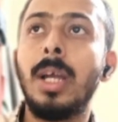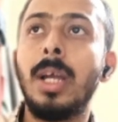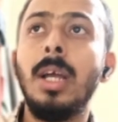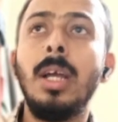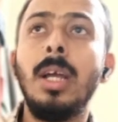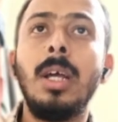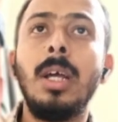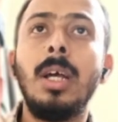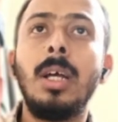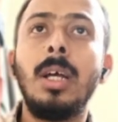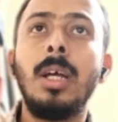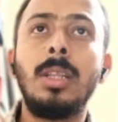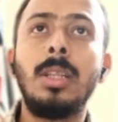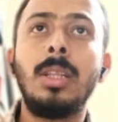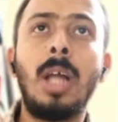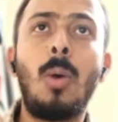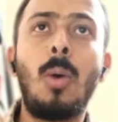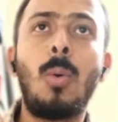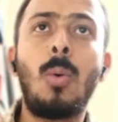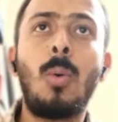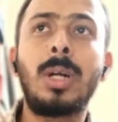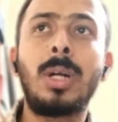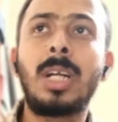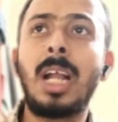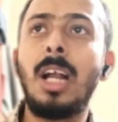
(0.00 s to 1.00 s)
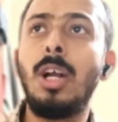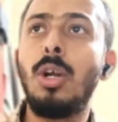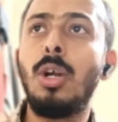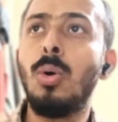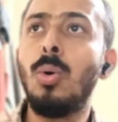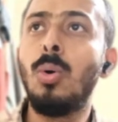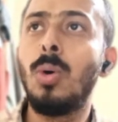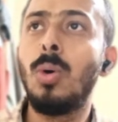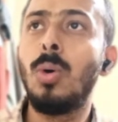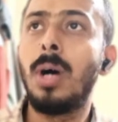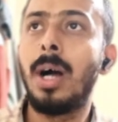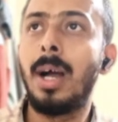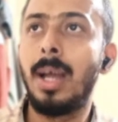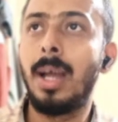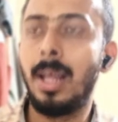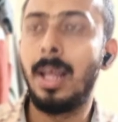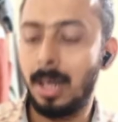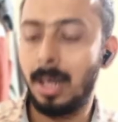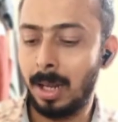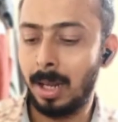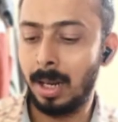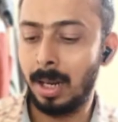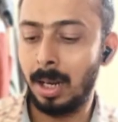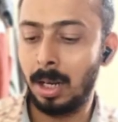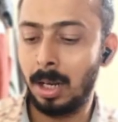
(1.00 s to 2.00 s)
Okay. Now what I'll do,
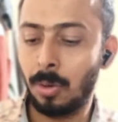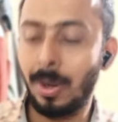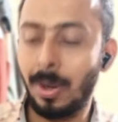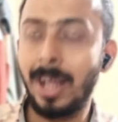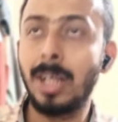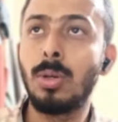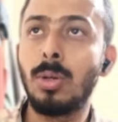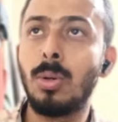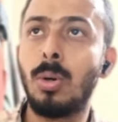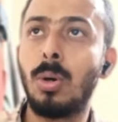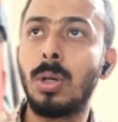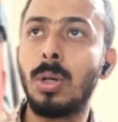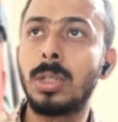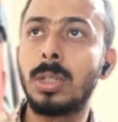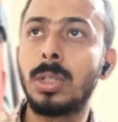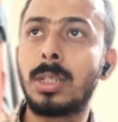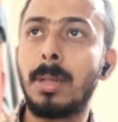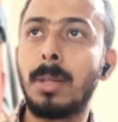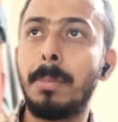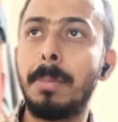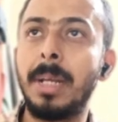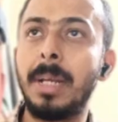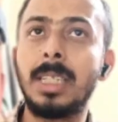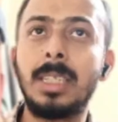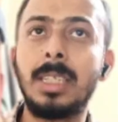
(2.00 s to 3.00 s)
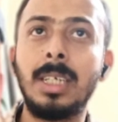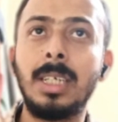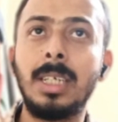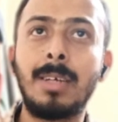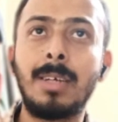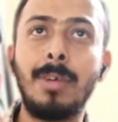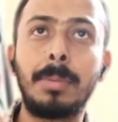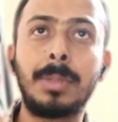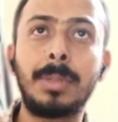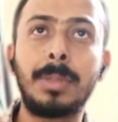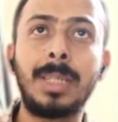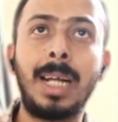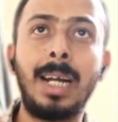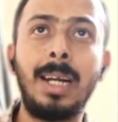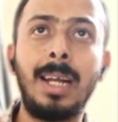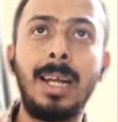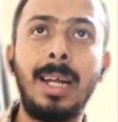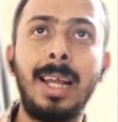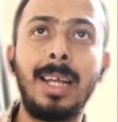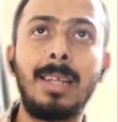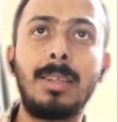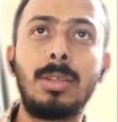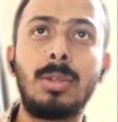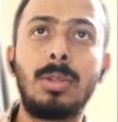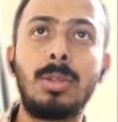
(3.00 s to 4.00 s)
I'll try to host a basic
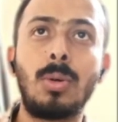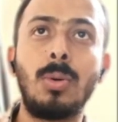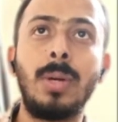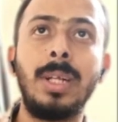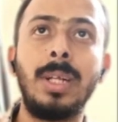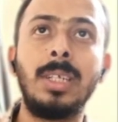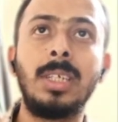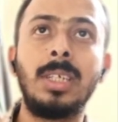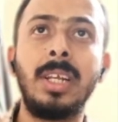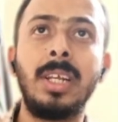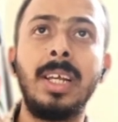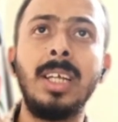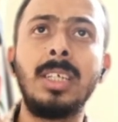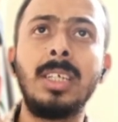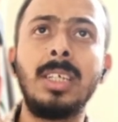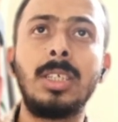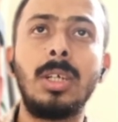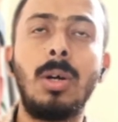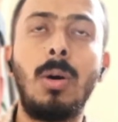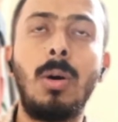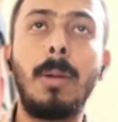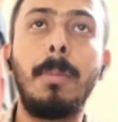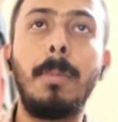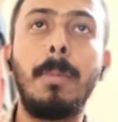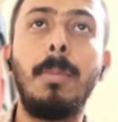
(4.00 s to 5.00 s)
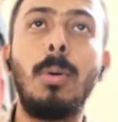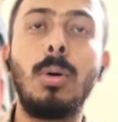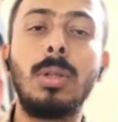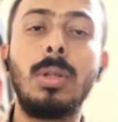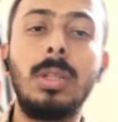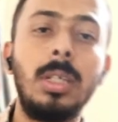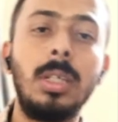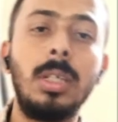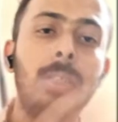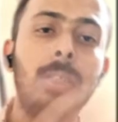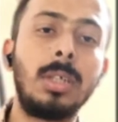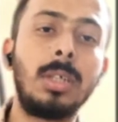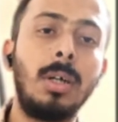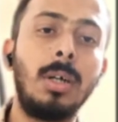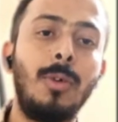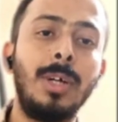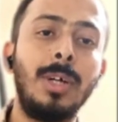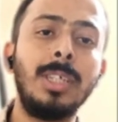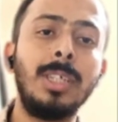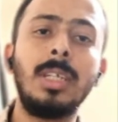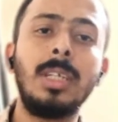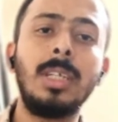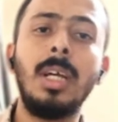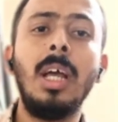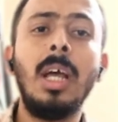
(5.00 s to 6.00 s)
website like through Nginx on both these
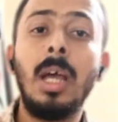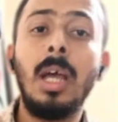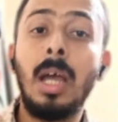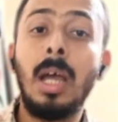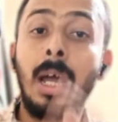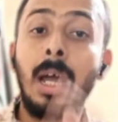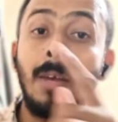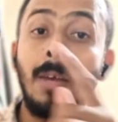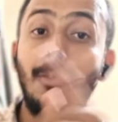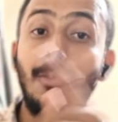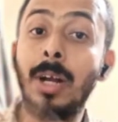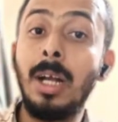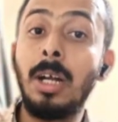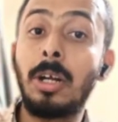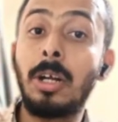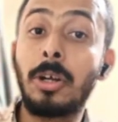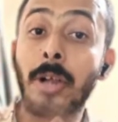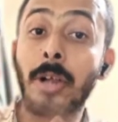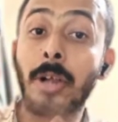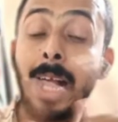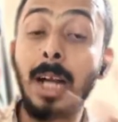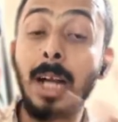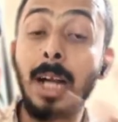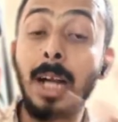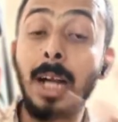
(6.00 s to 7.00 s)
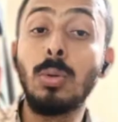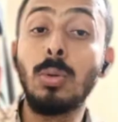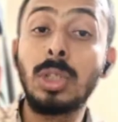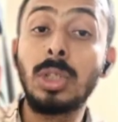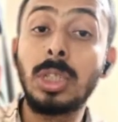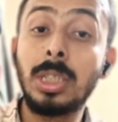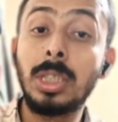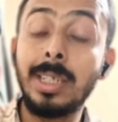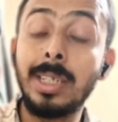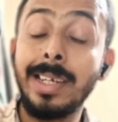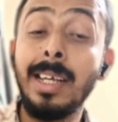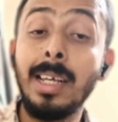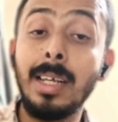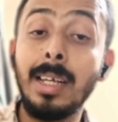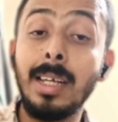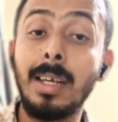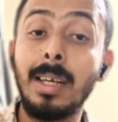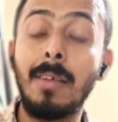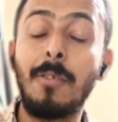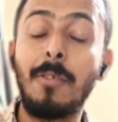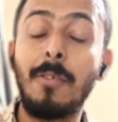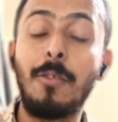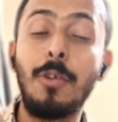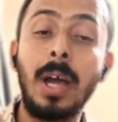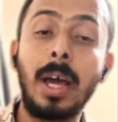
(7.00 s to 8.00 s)
servers, and we'll try to
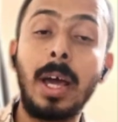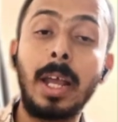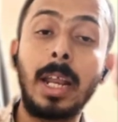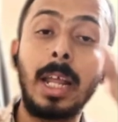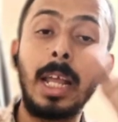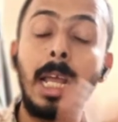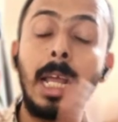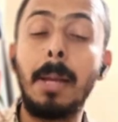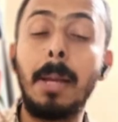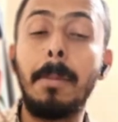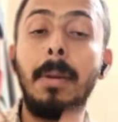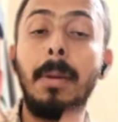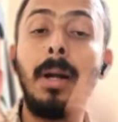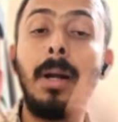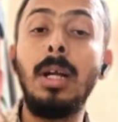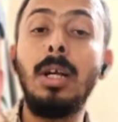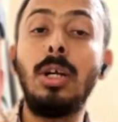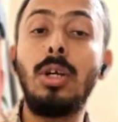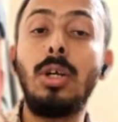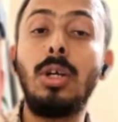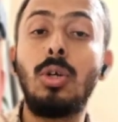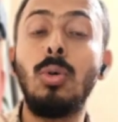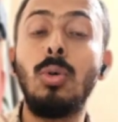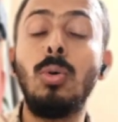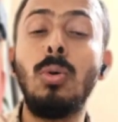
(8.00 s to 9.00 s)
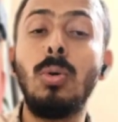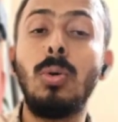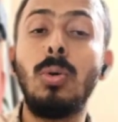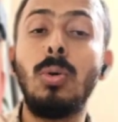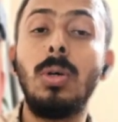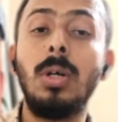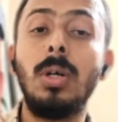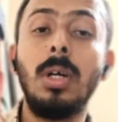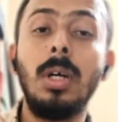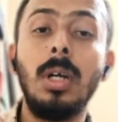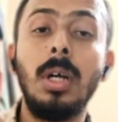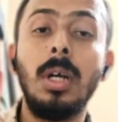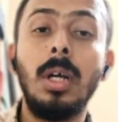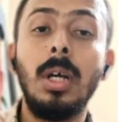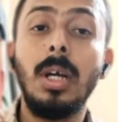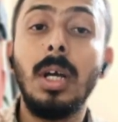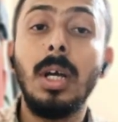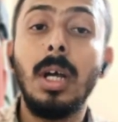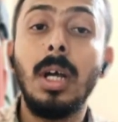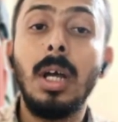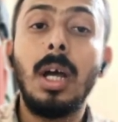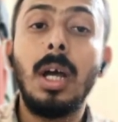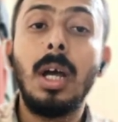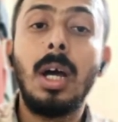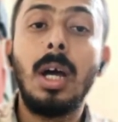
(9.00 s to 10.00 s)
see if we are able to
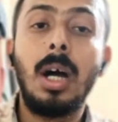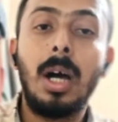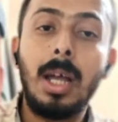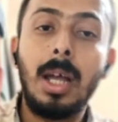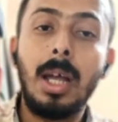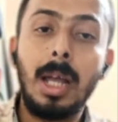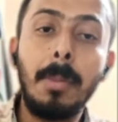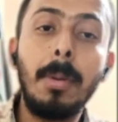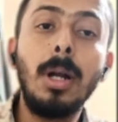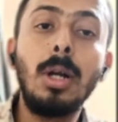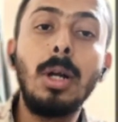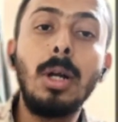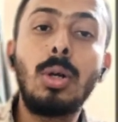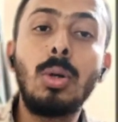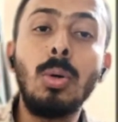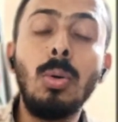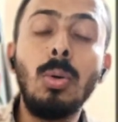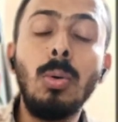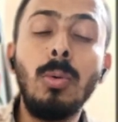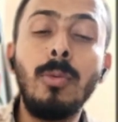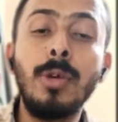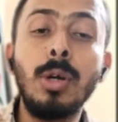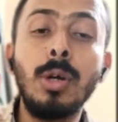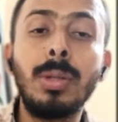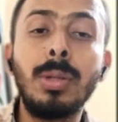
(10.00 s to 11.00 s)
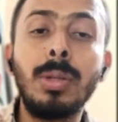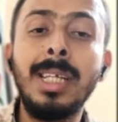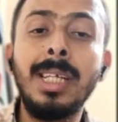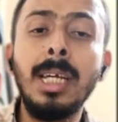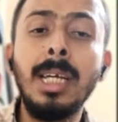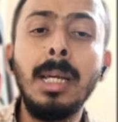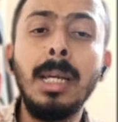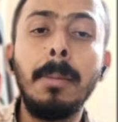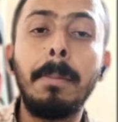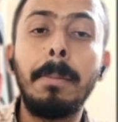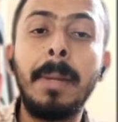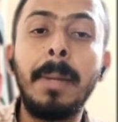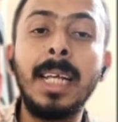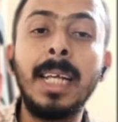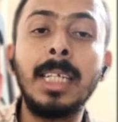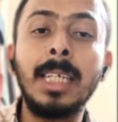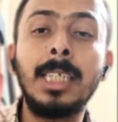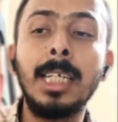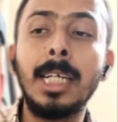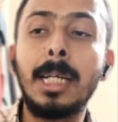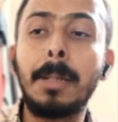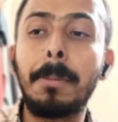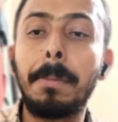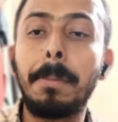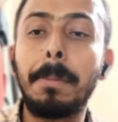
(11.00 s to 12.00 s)
view the
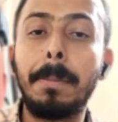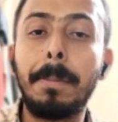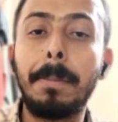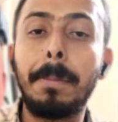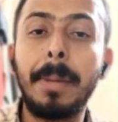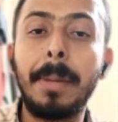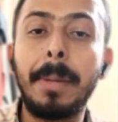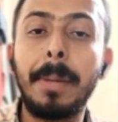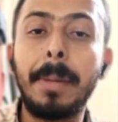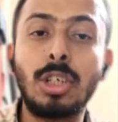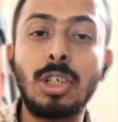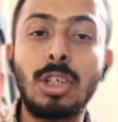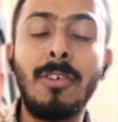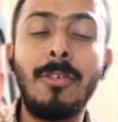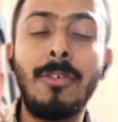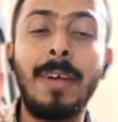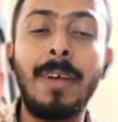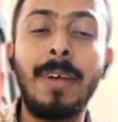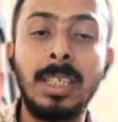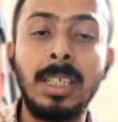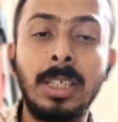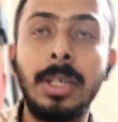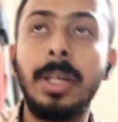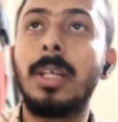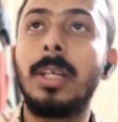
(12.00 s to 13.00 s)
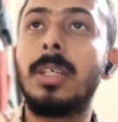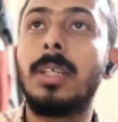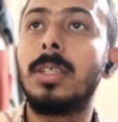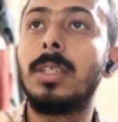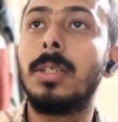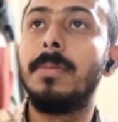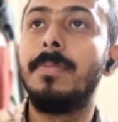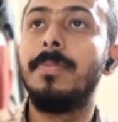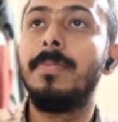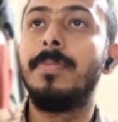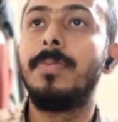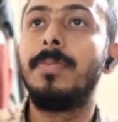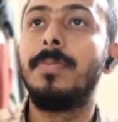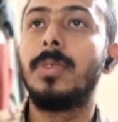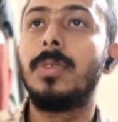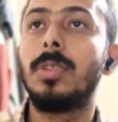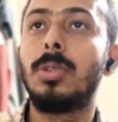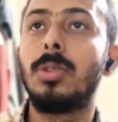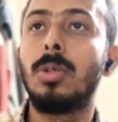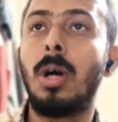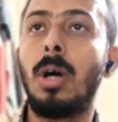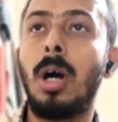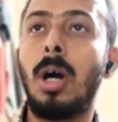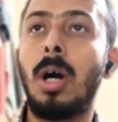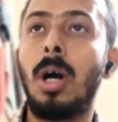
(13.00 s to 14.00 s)
basic page of Nginx.
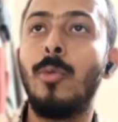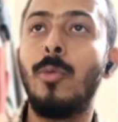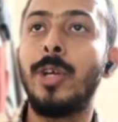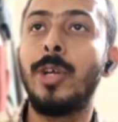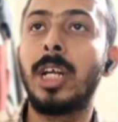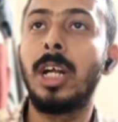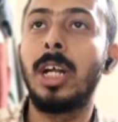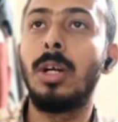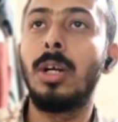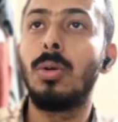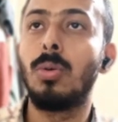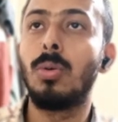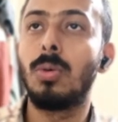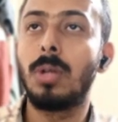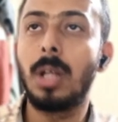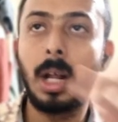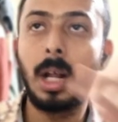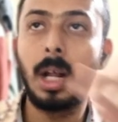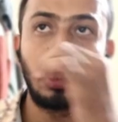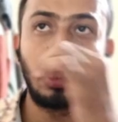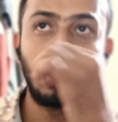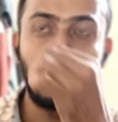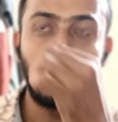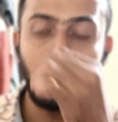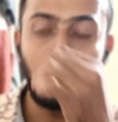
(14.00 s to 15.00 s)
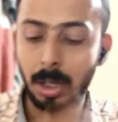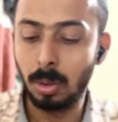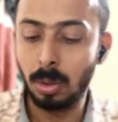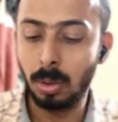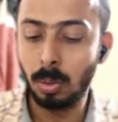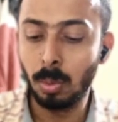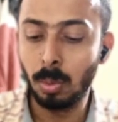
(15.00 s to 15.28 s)
So how we can do that? So